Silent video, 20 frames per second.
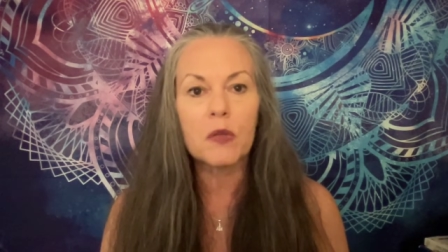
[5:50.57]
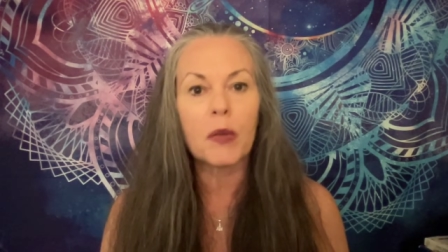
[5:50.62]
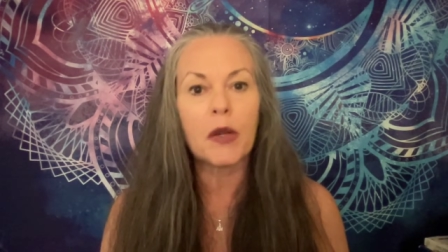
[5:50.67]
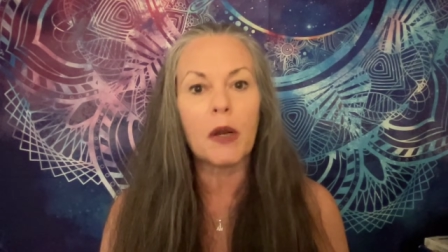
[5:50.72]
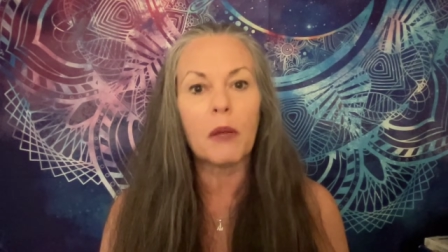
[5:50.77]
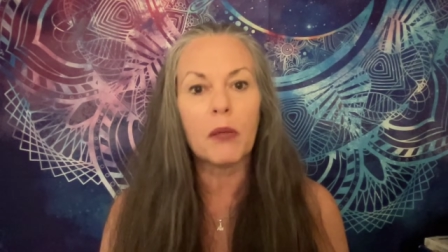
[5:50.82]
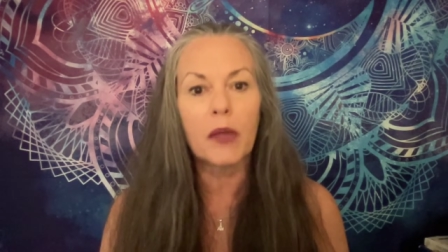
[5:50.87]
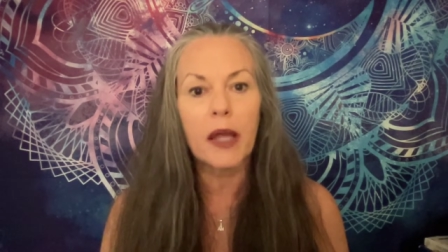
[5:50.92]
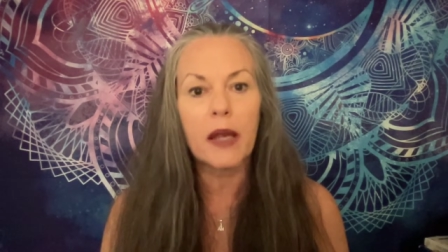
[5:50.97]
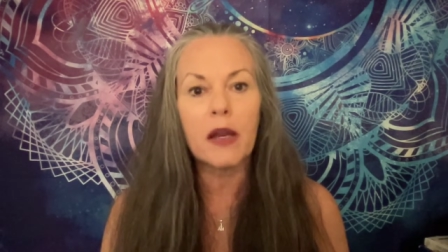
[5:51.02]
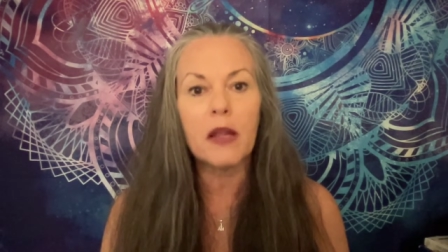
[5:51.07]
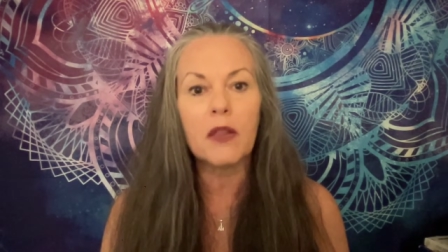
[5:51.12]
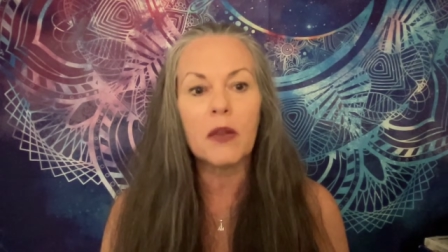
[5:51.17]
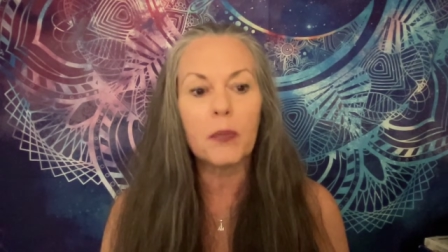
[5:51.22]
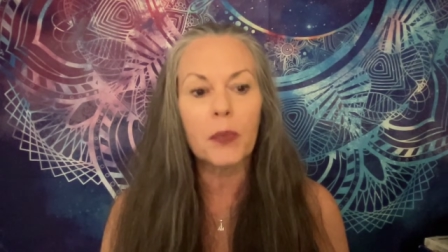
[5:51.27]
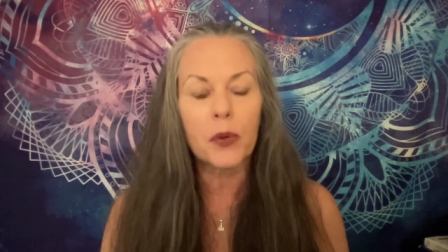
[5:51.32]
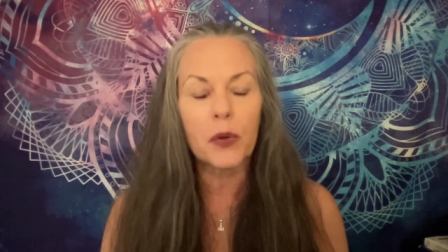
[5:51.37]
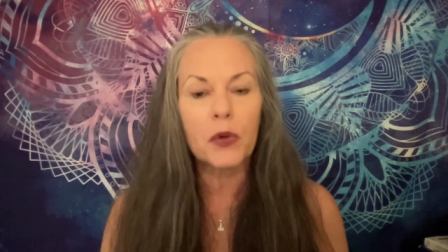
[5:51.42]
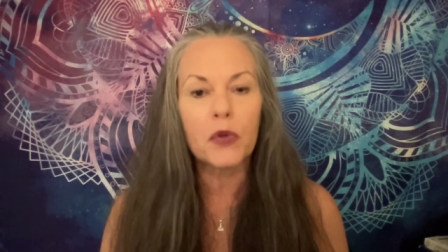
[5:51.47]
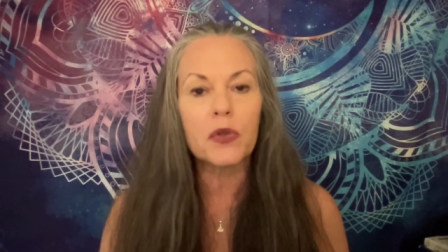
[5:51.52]
but I'm letting the
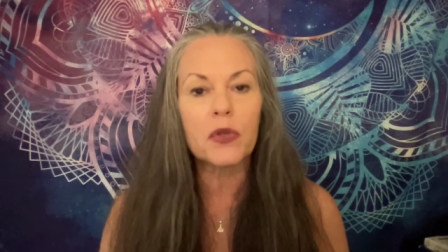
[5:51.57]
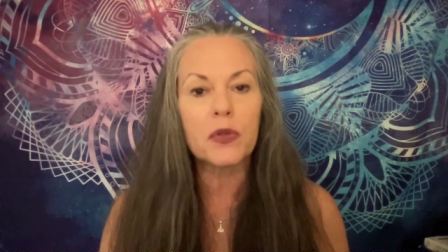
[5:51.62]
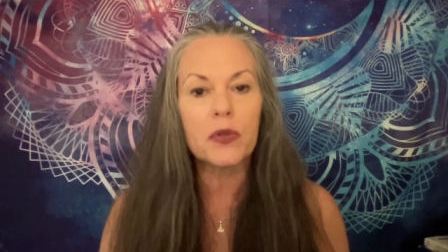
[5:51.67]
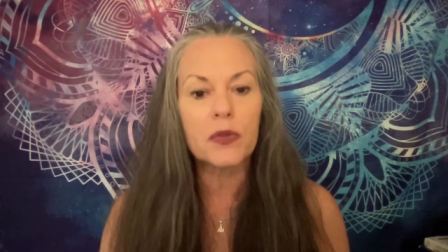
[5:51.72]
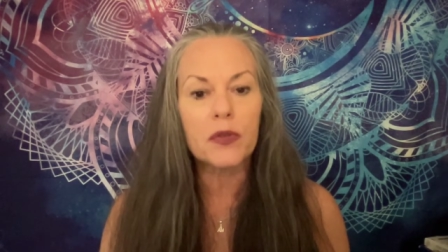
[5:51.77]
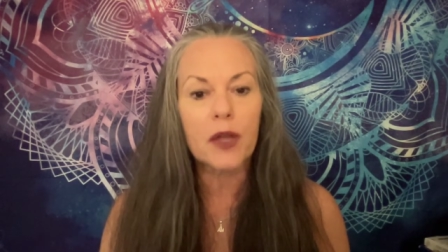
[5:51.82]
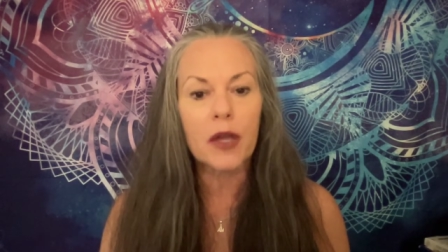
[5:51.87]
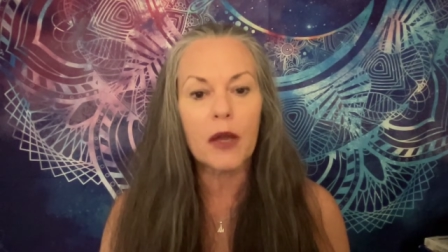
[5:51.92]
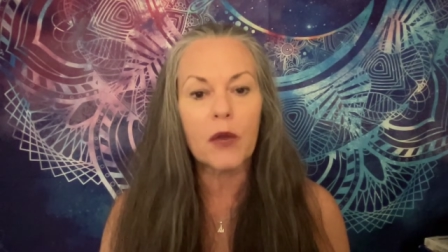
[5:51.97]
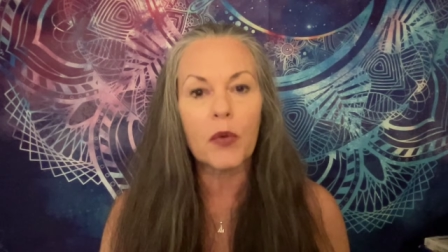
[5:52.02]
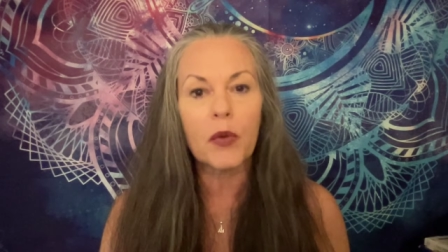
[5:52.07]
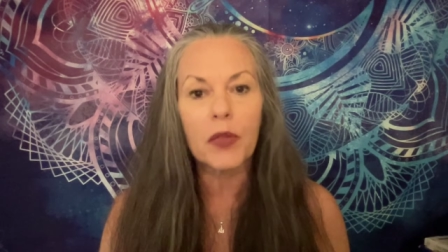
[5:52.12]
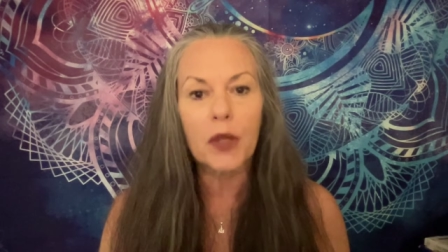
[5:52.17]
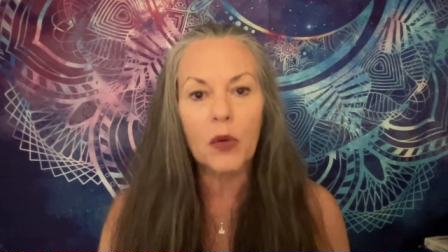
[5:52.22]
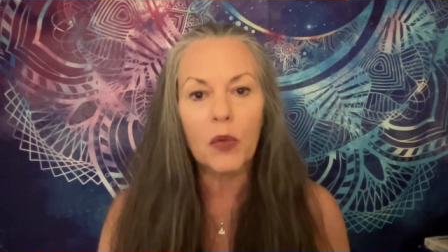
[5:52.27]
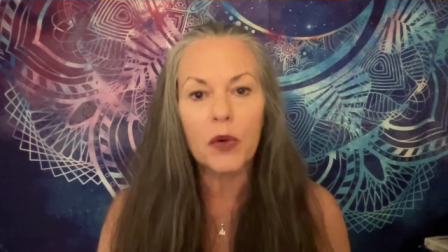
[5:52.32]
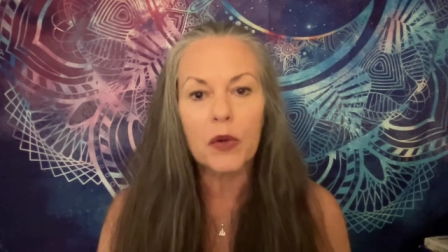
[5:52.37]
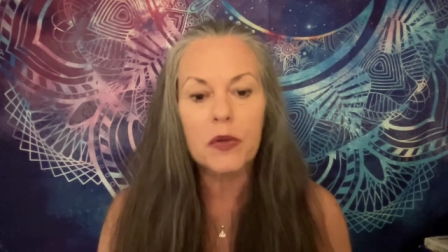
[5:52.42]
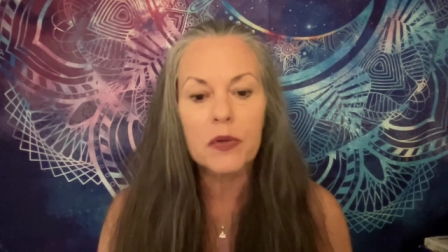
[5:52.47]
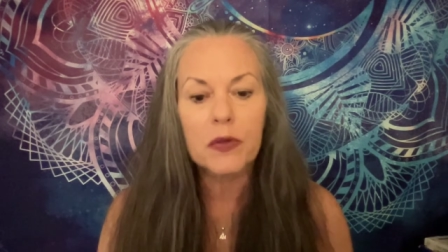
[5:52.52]
person say what they
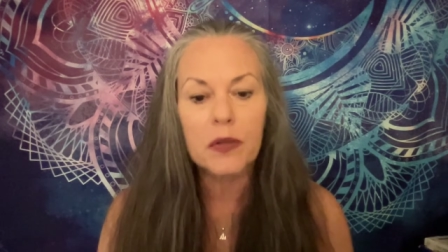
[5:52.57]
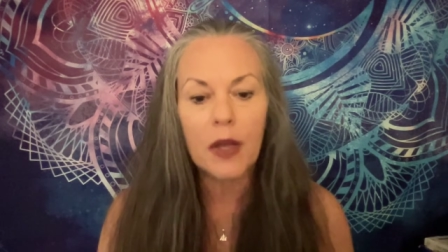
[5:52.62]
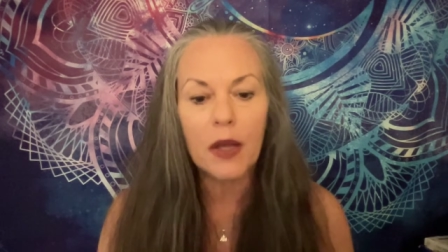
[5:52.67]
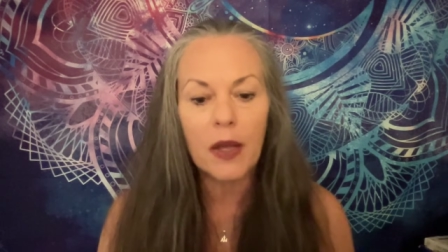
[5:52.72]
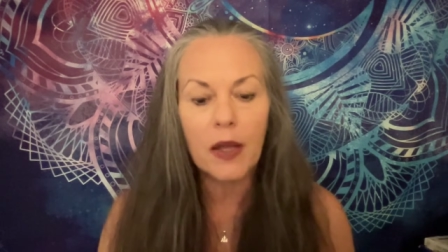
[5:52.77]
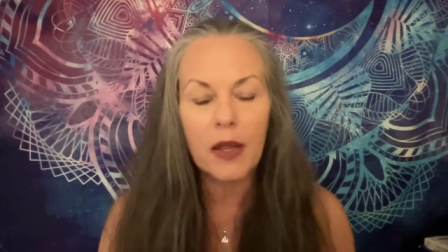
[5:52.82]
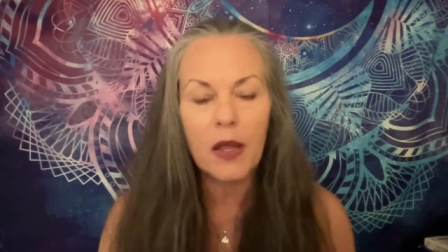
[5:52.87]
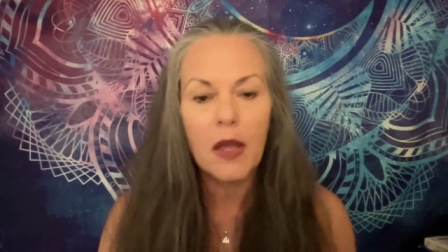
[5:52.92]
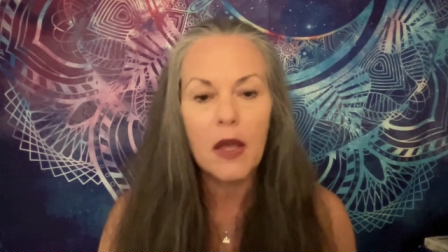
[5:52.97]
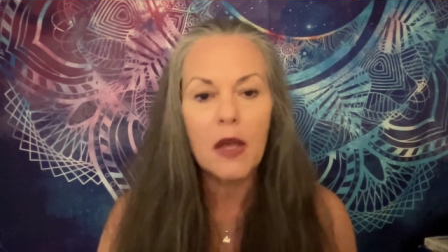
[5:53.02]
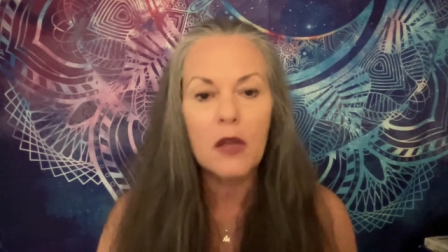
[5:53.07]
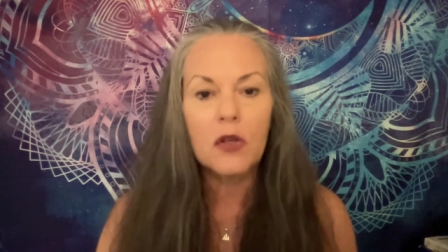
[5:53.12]
want to say.